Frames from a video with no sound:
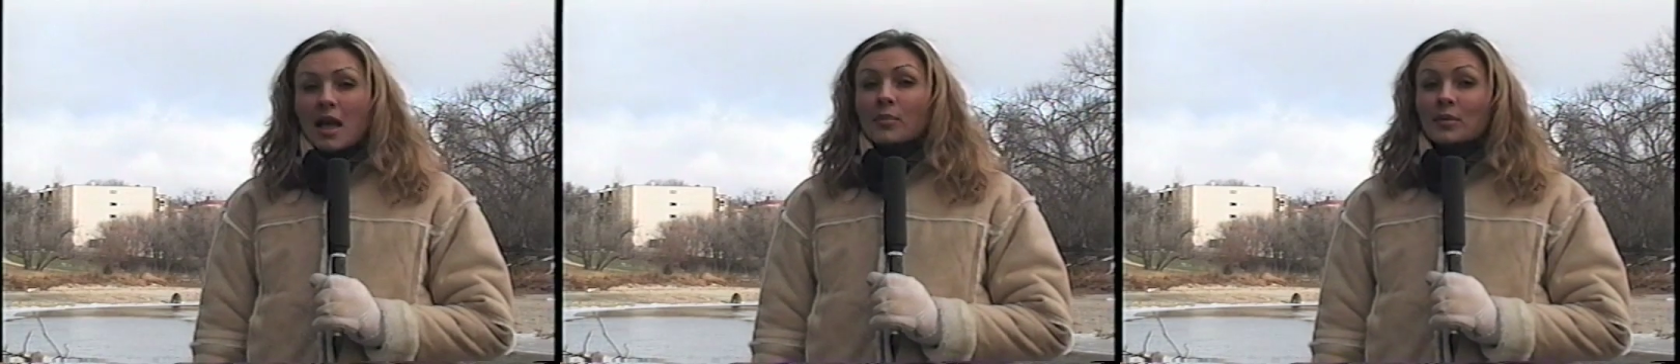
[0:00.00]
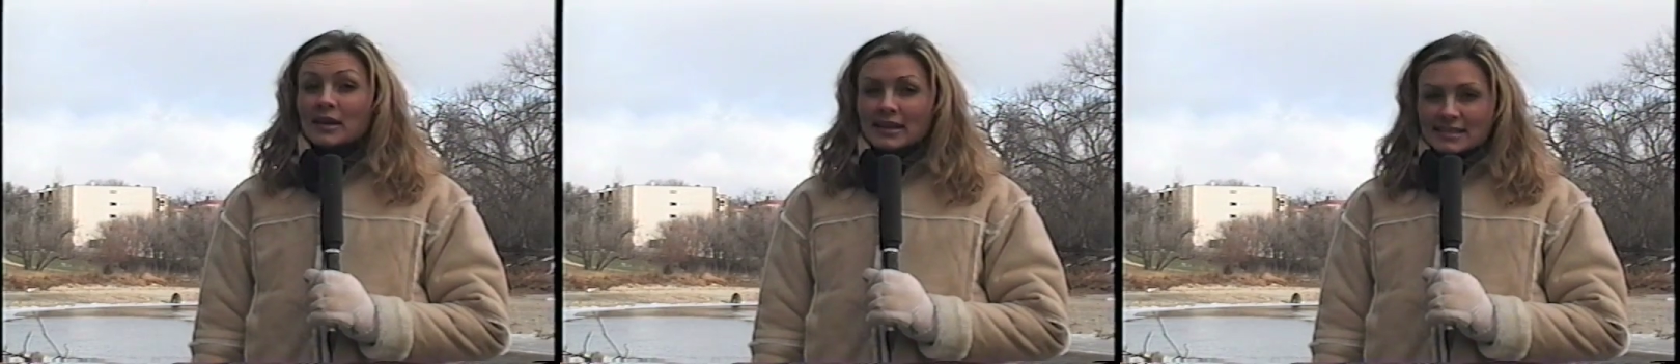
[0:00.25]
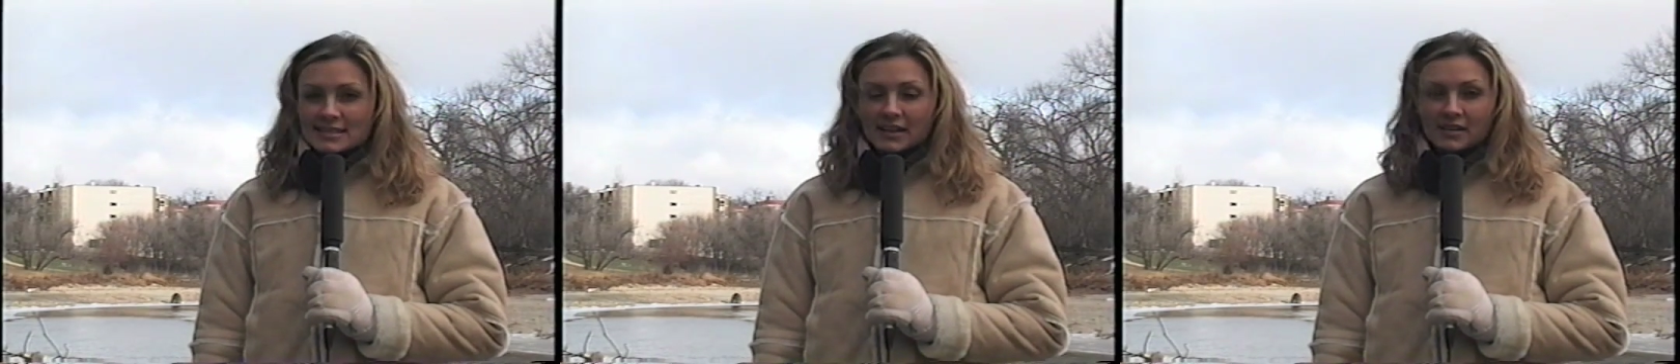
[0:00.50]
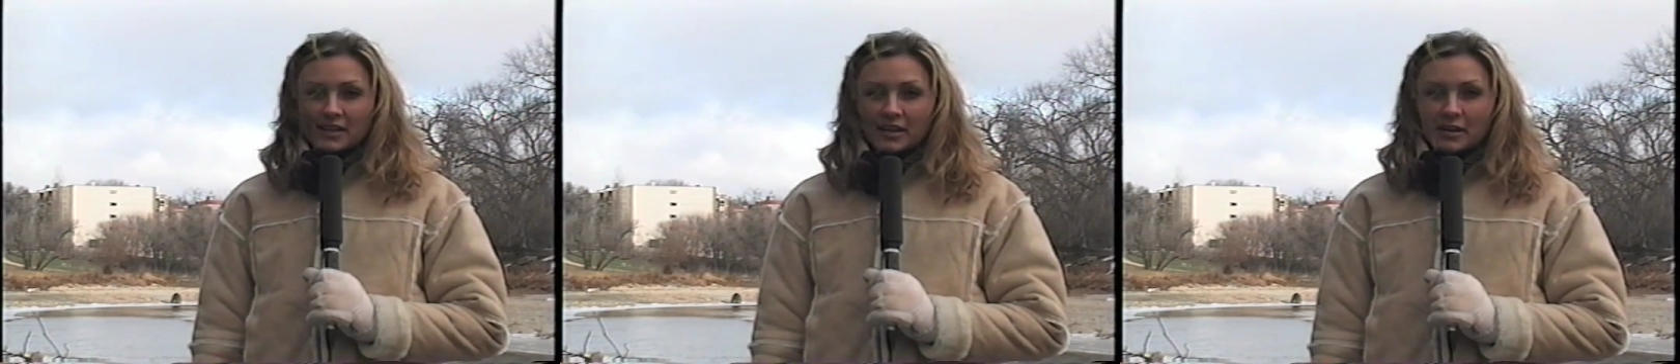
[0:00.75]
What is
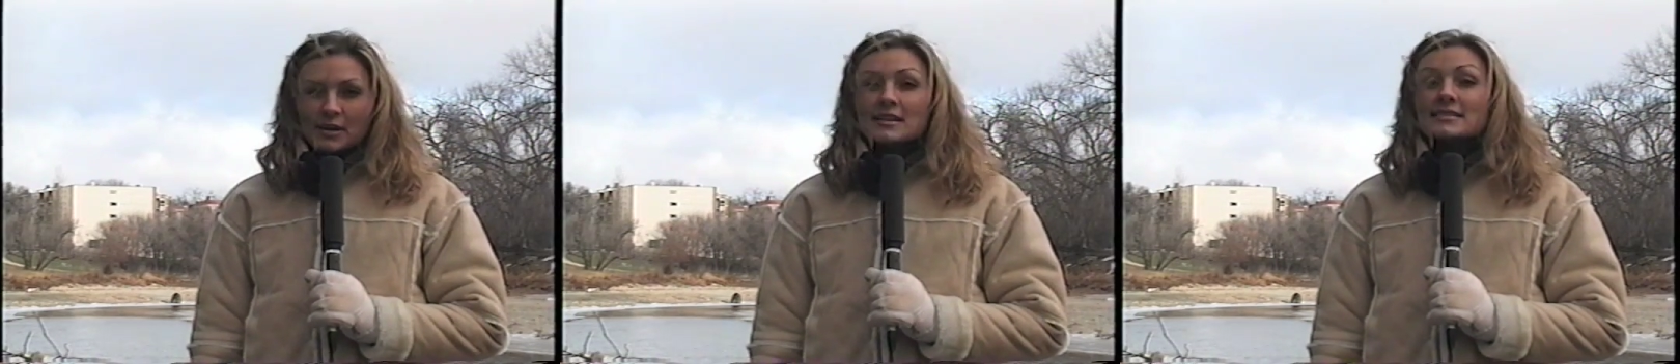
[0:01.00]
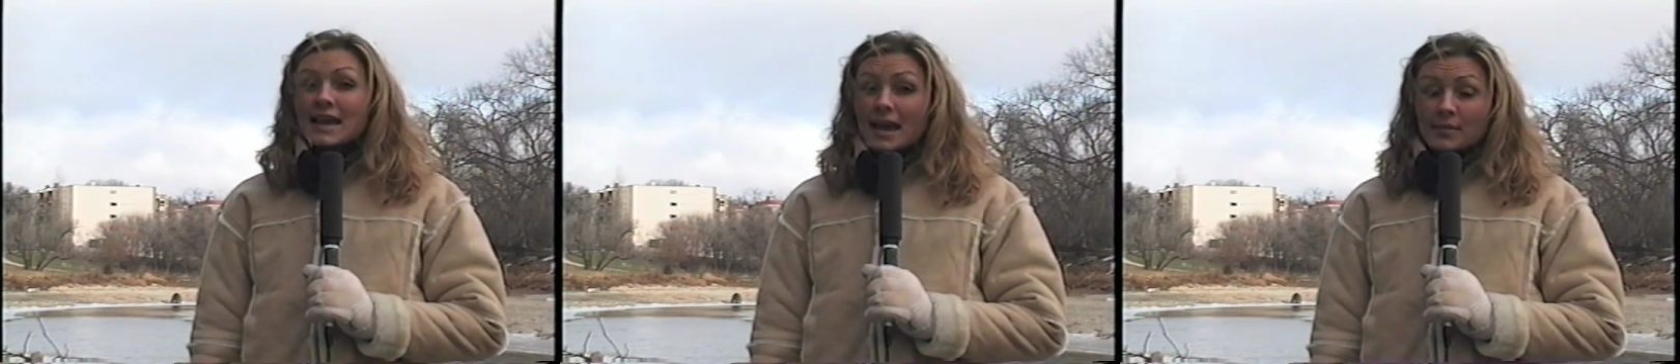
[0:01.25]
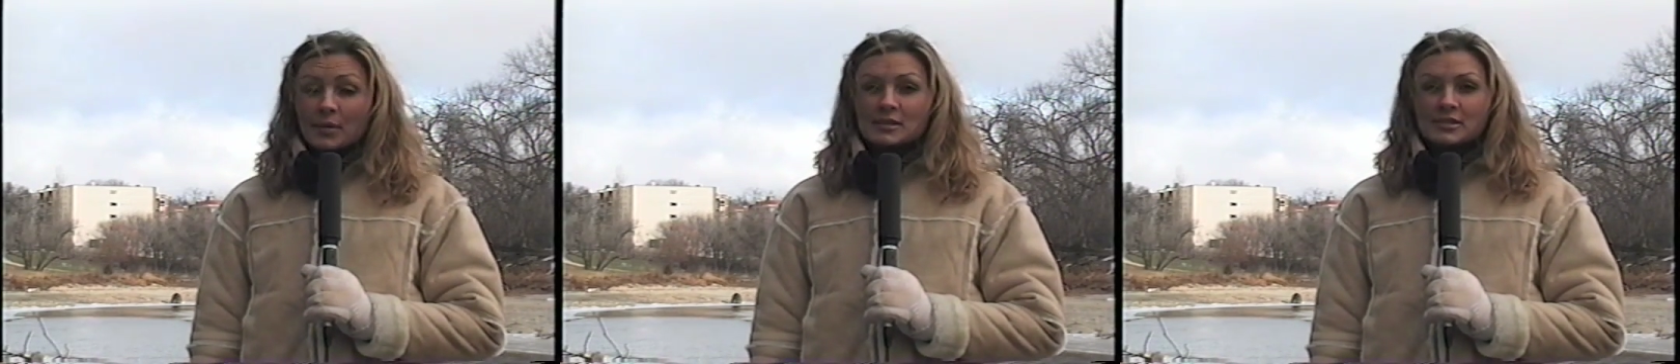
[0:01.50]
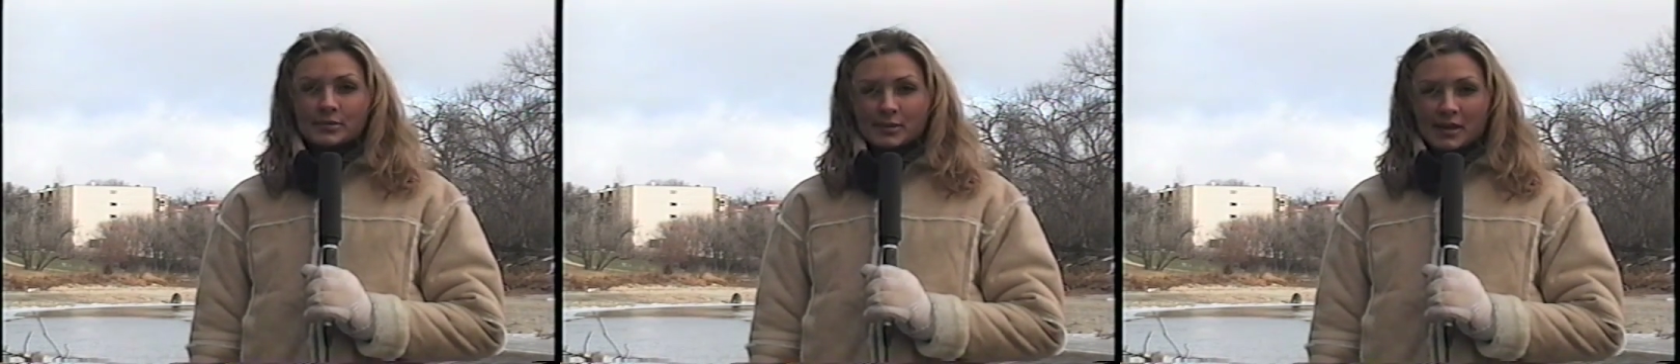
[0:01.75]
unclear is how
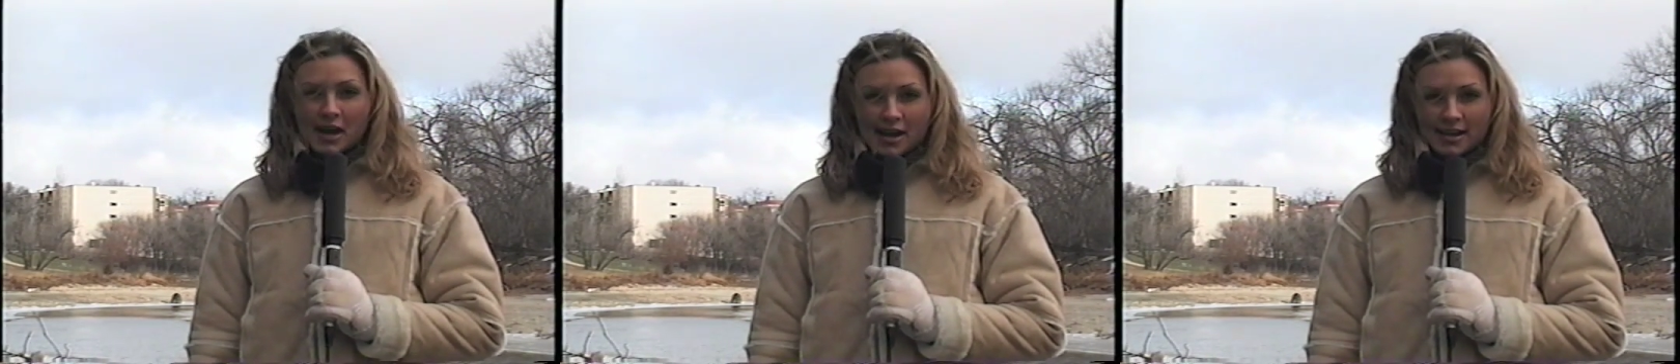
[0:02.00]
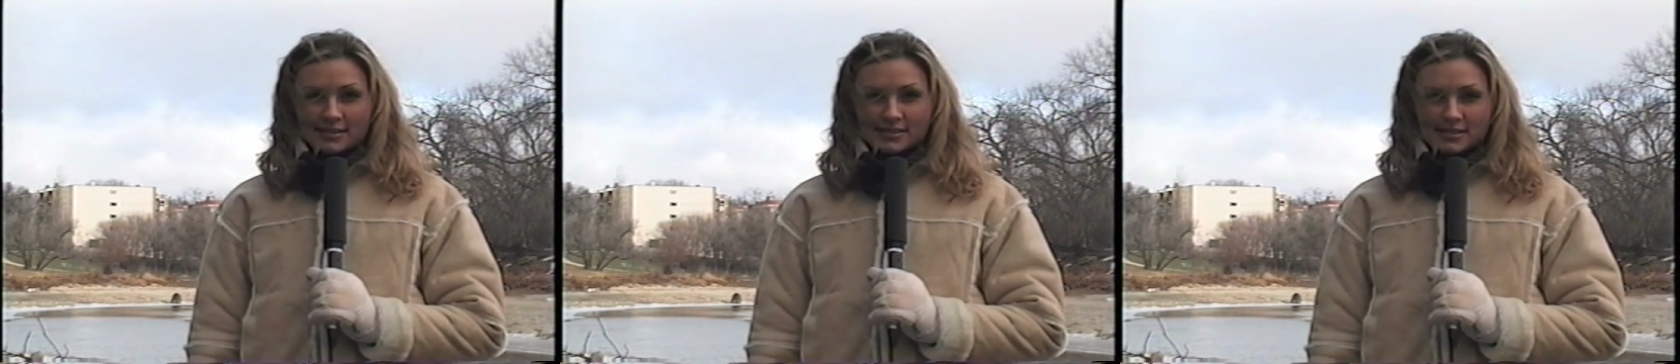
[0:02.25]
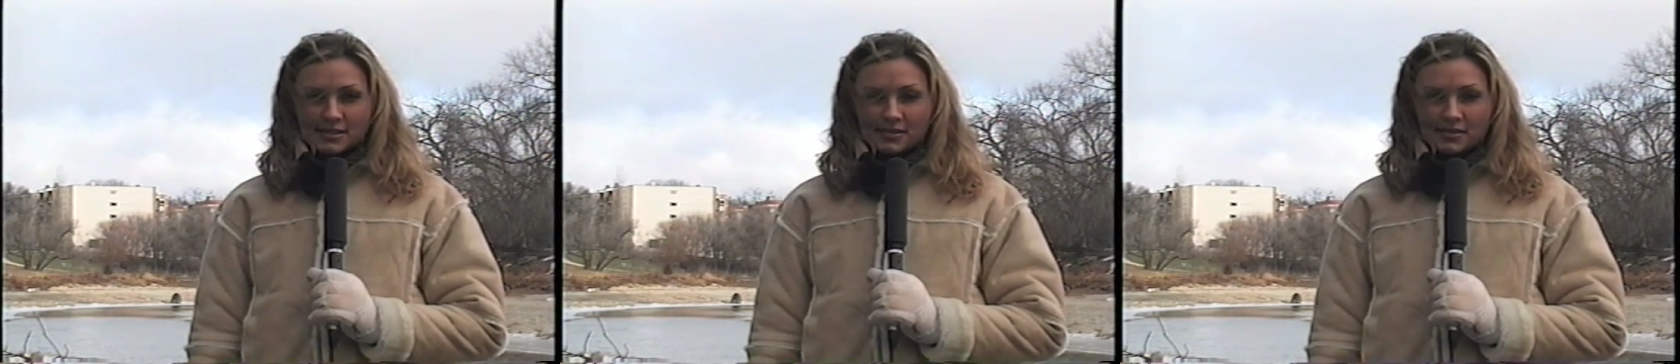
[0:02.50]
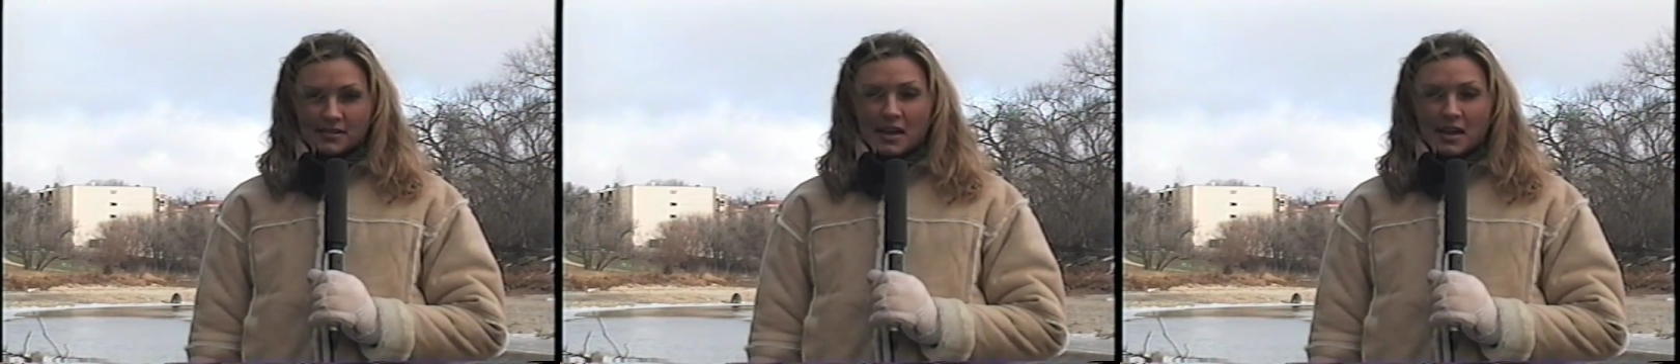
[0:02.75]
much it will cost.